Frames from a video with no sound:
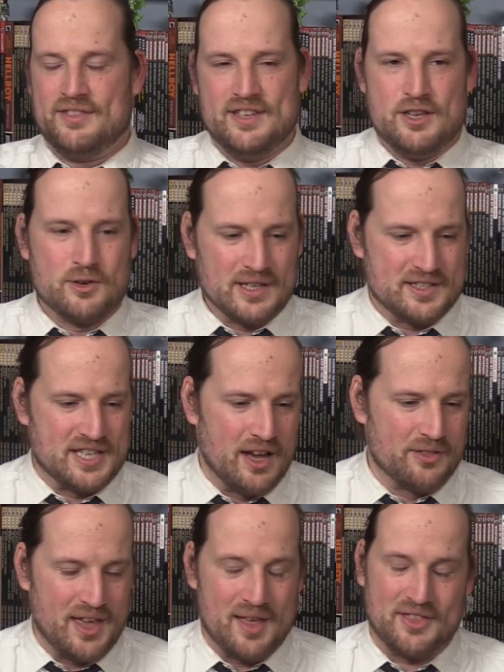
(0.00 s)
you can
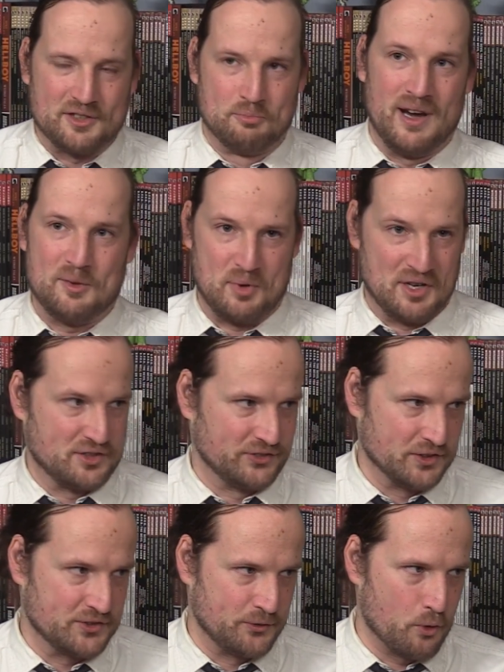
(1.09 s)
tell that this might have been his
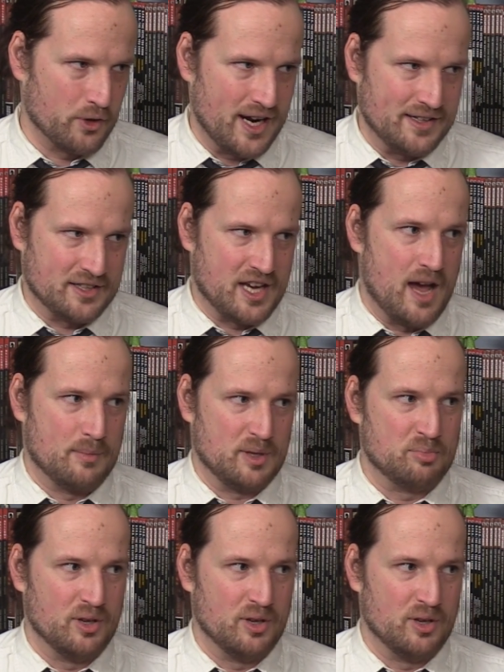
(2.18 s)
first foray into comic